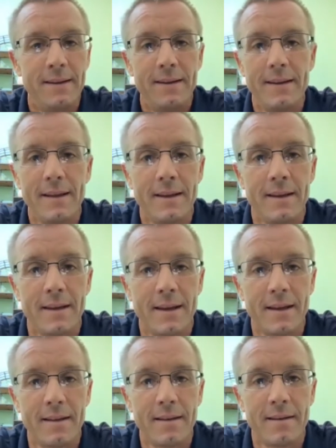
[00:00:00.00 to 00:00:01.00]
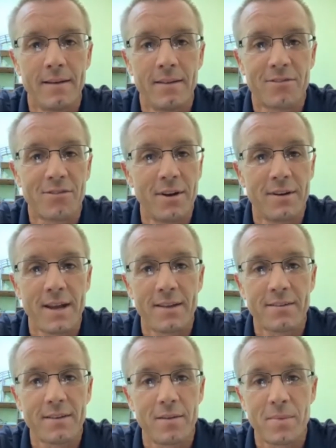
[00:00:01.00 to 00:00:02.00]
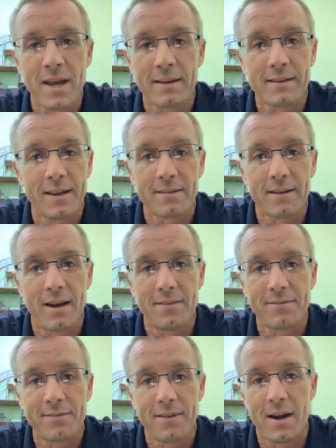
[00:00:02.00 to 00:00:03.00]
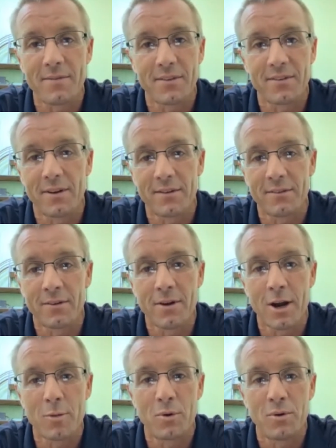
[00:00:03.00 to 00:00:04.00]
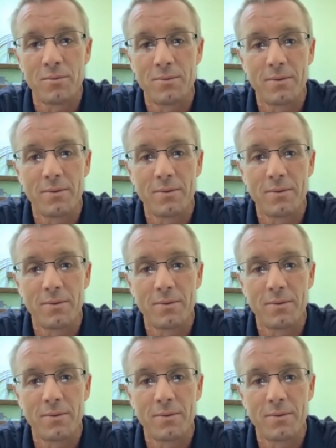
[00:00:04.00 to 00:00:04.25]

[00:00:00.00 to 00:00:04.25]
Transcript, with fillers: And, uh, you know, the front desk and back desk off office here is incredible.